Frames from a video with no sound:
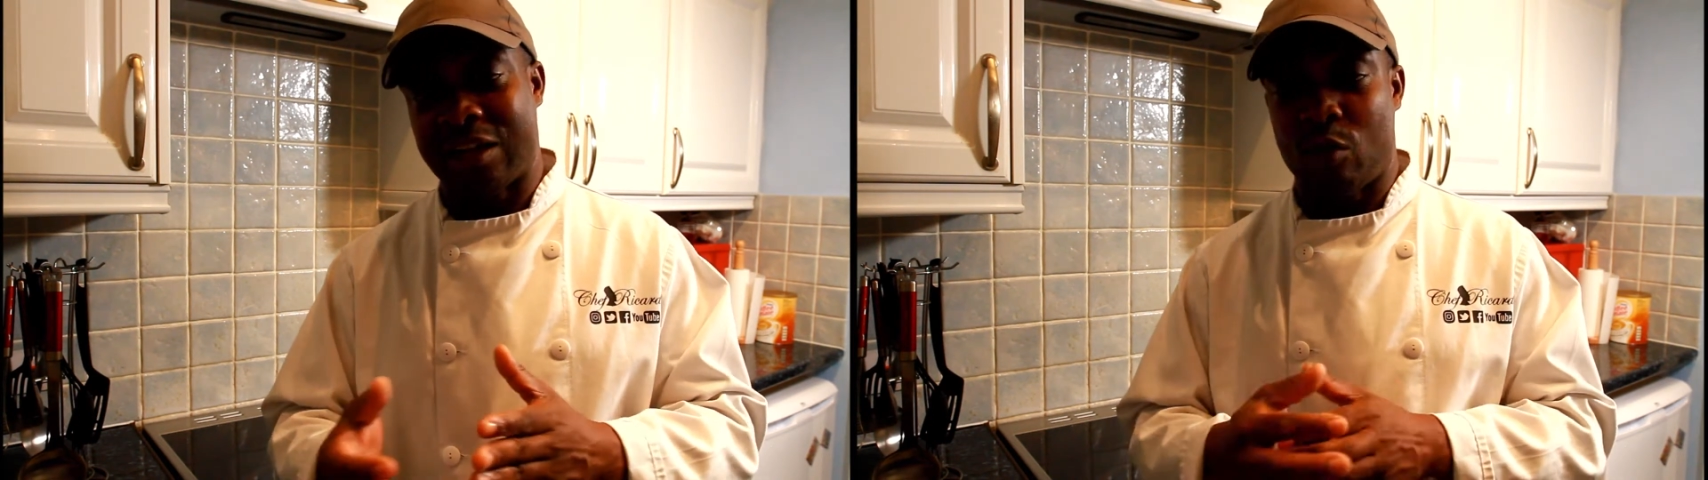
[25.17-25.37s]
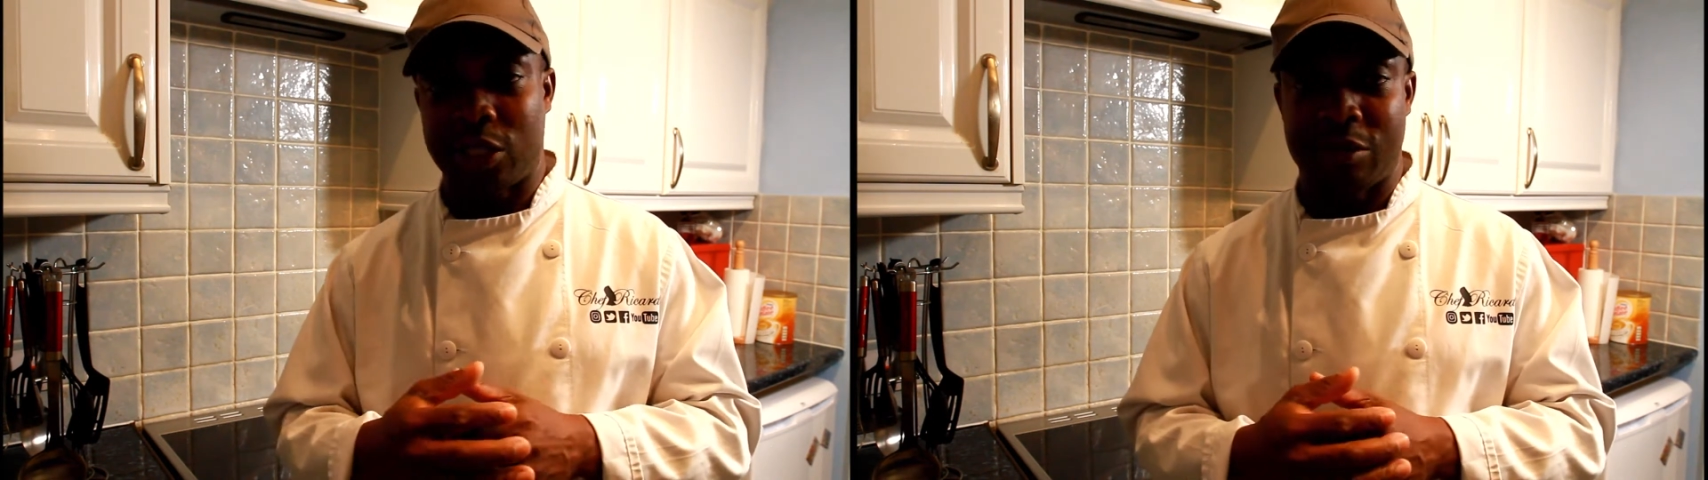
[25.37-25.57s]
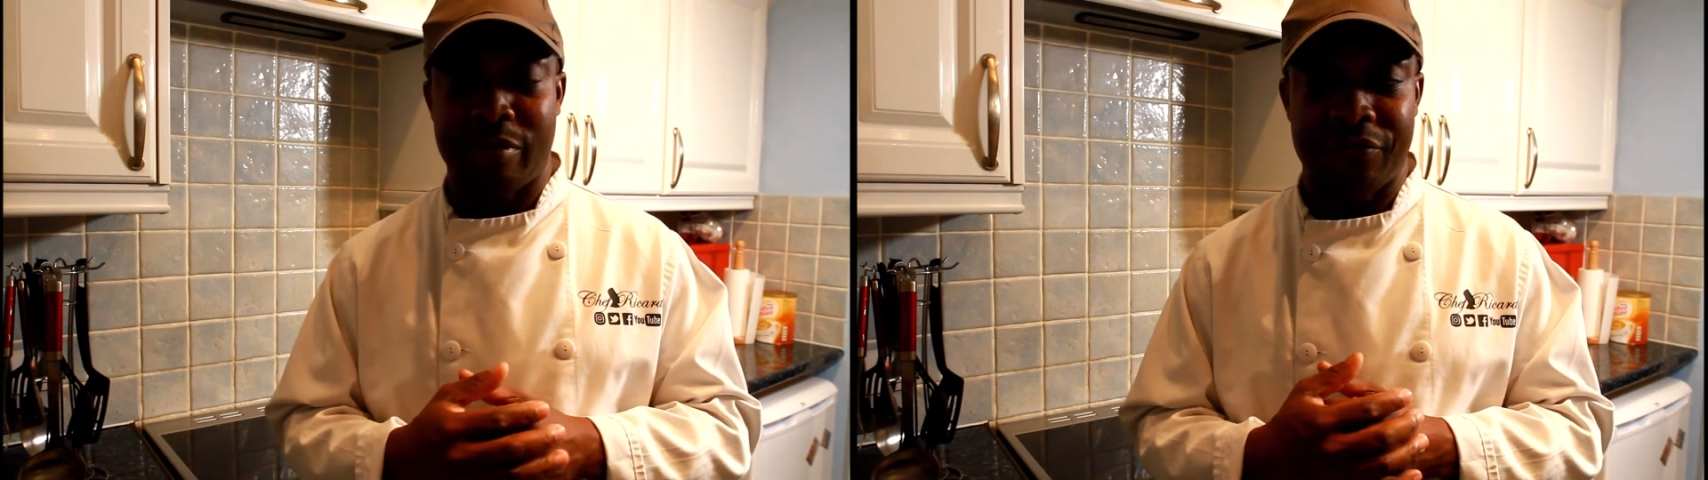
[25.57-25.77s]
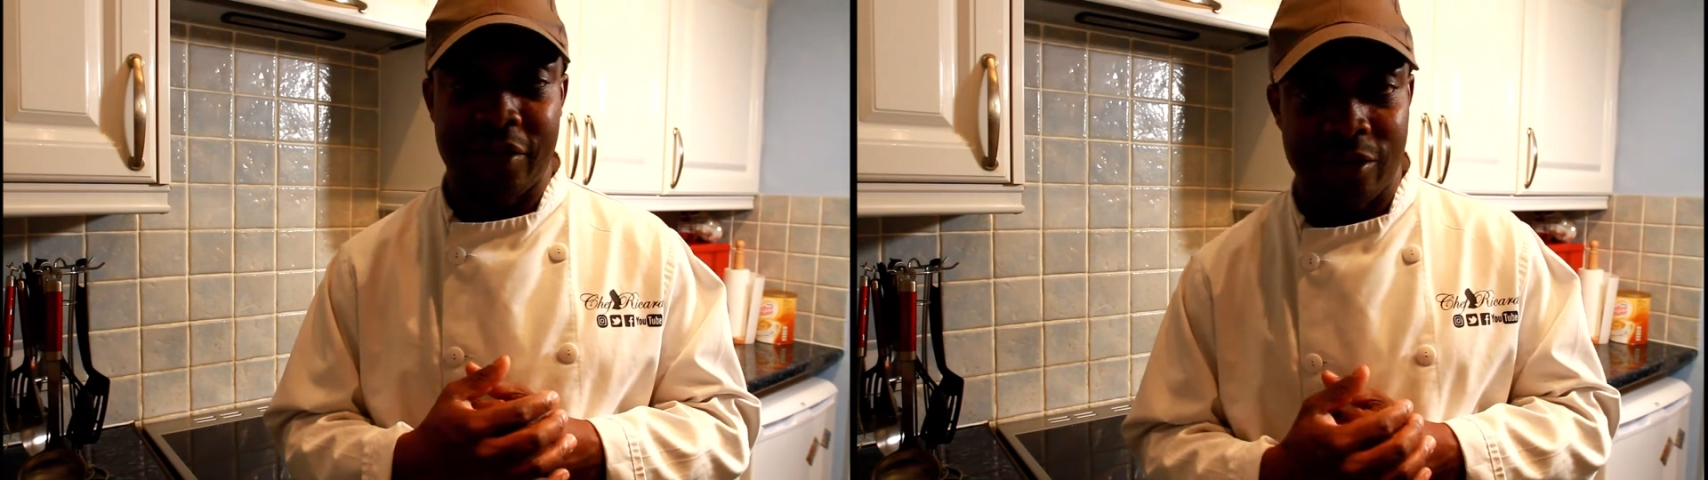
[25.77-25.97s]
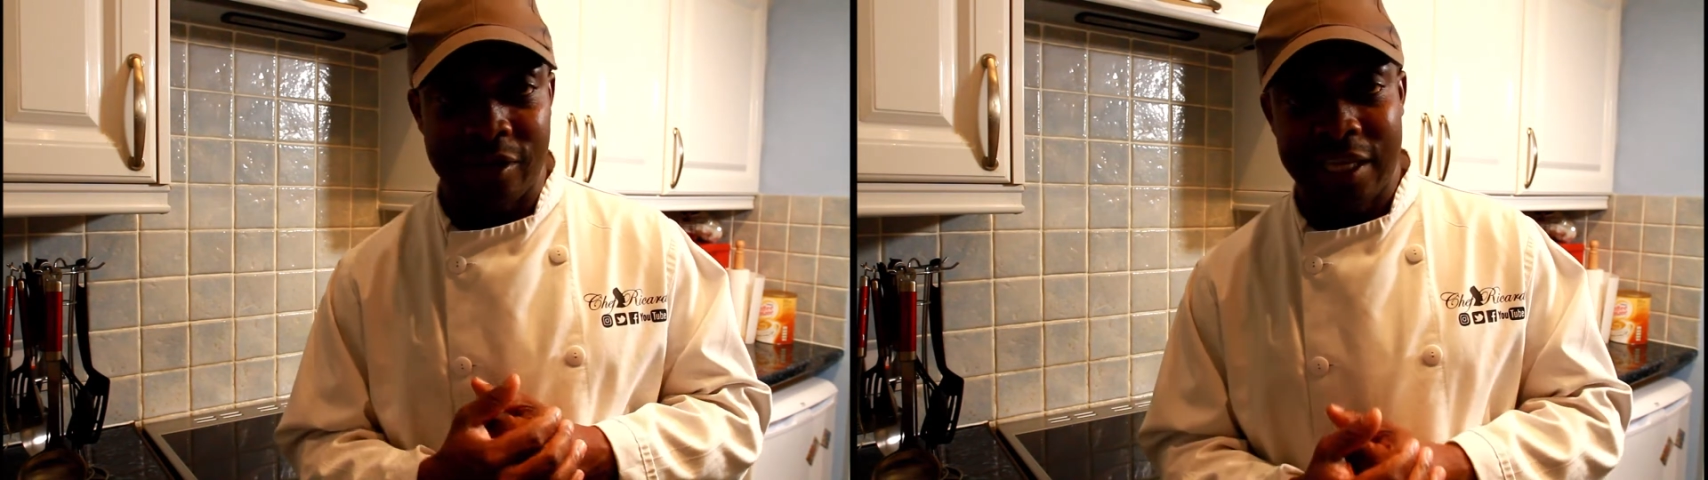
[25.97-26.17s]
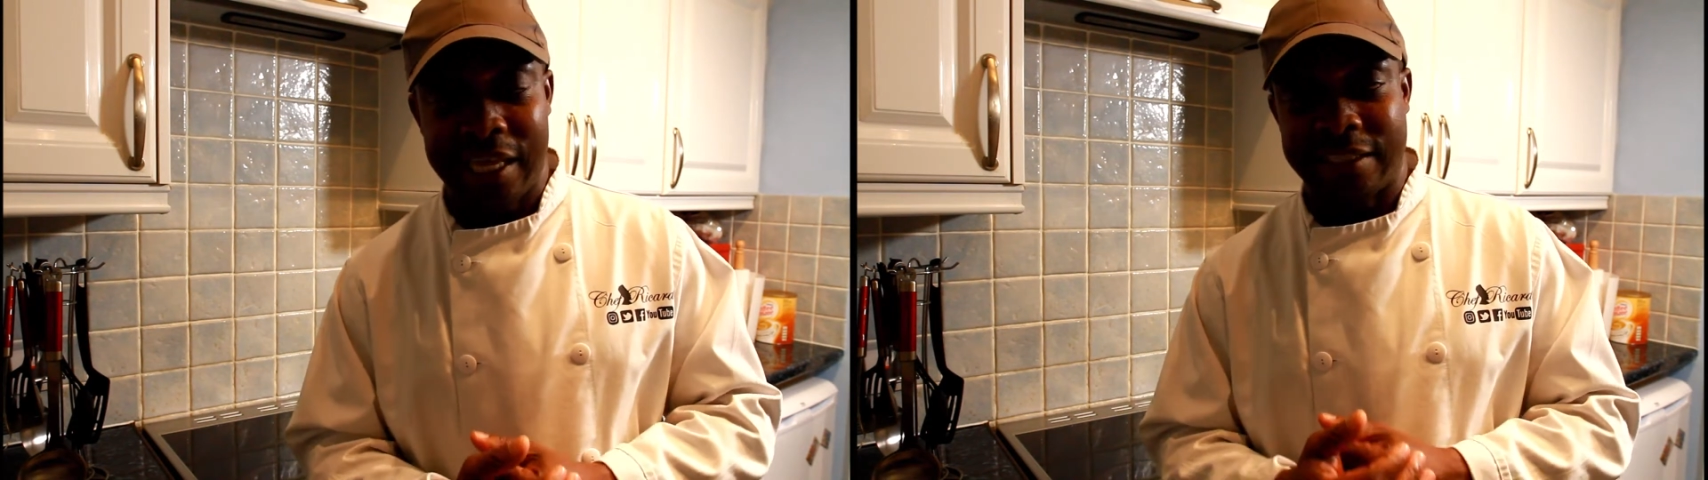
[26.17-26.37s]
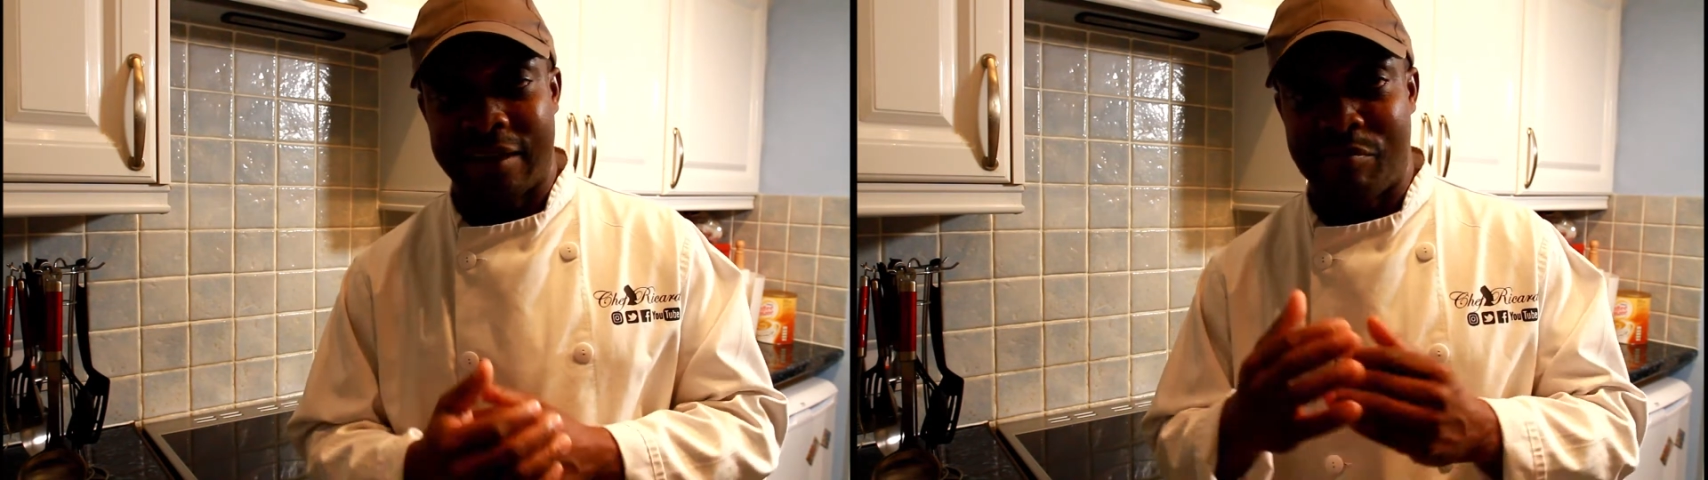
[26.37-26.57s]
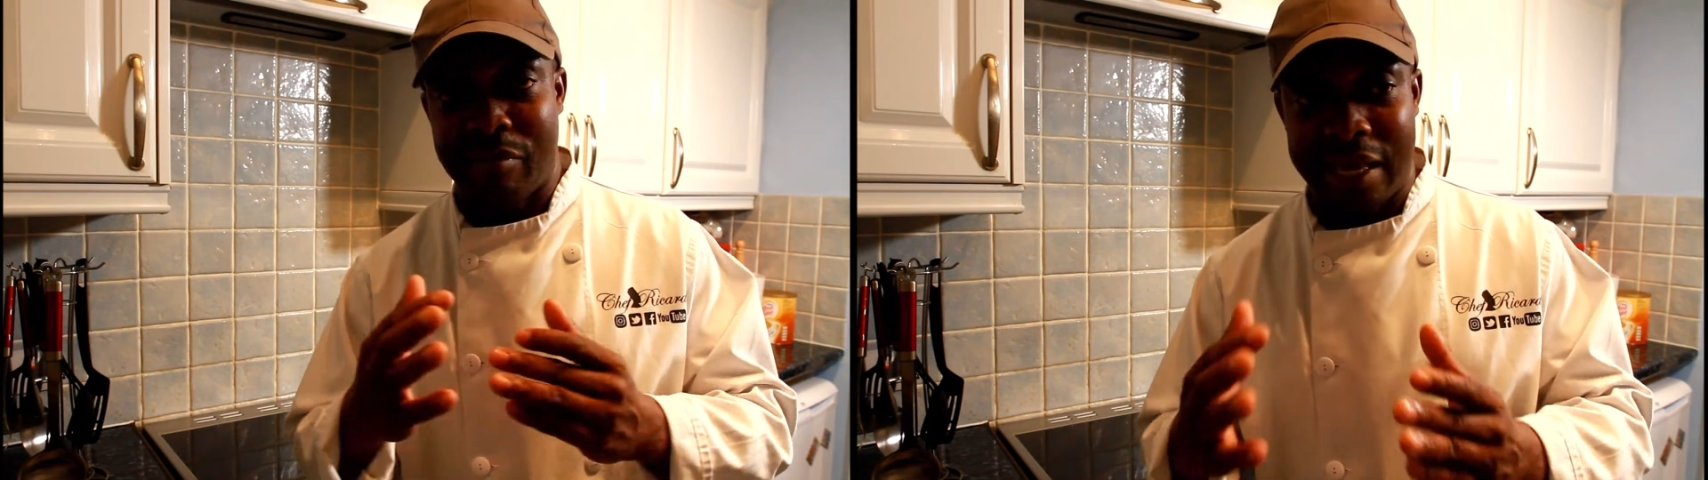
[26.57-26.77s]
watching my video is
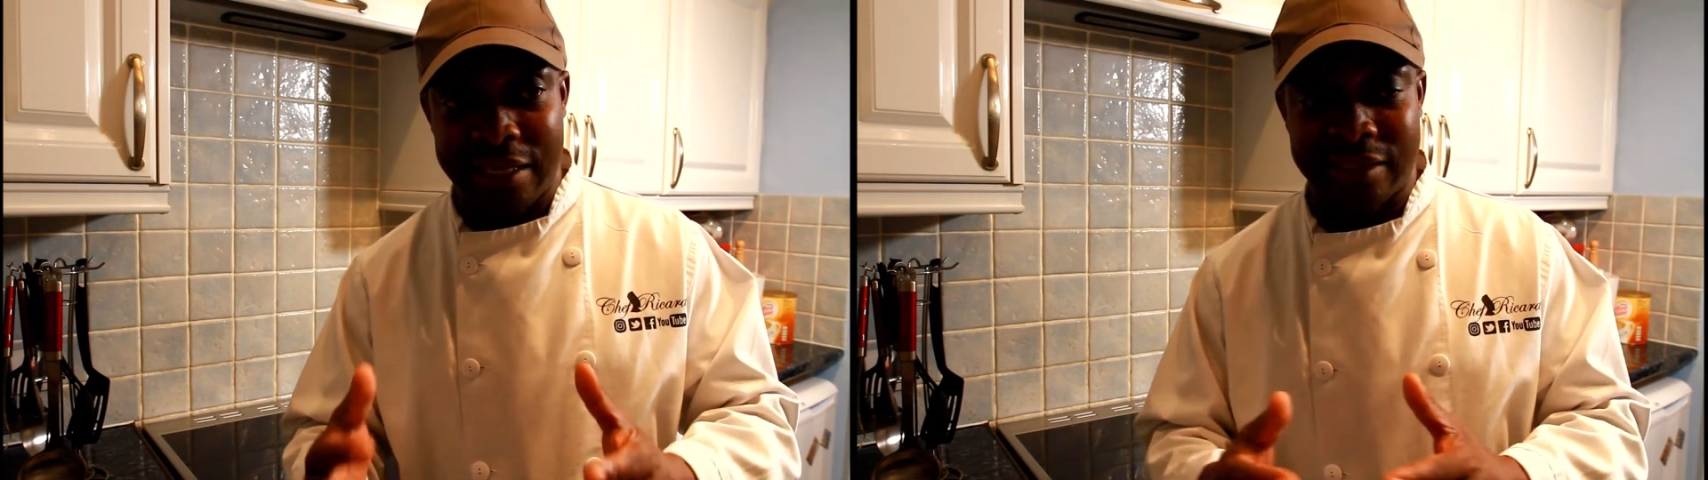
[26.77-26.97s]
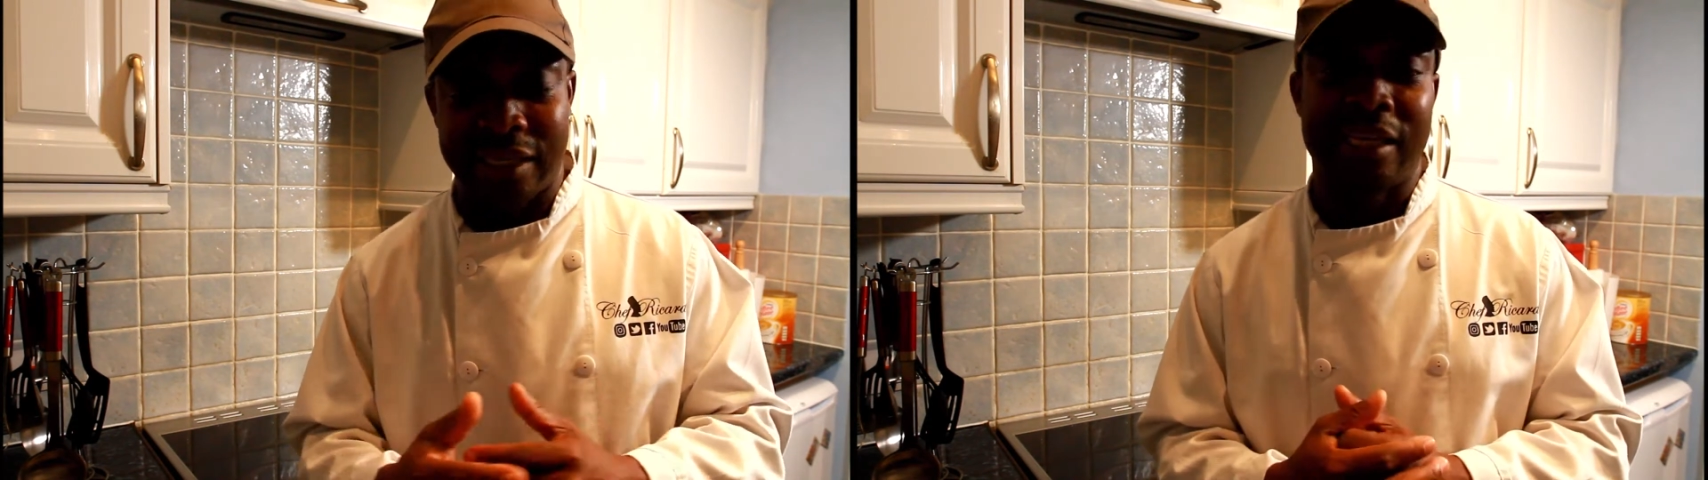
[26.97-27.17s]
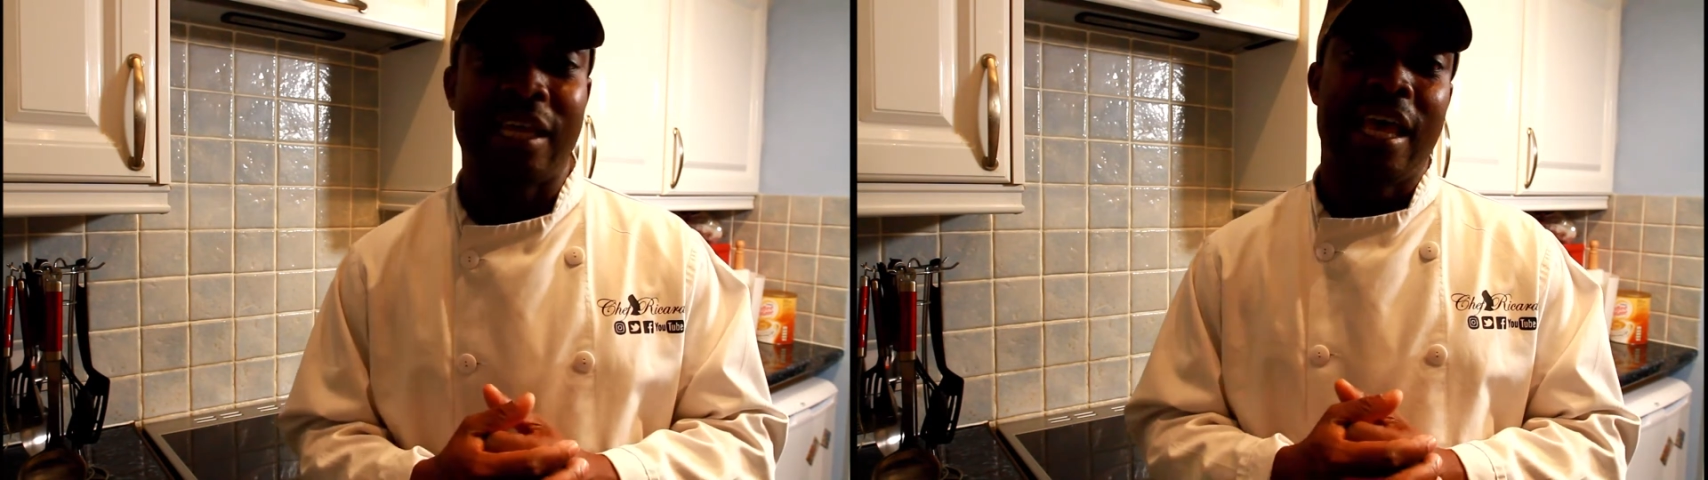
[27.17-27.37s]
amazing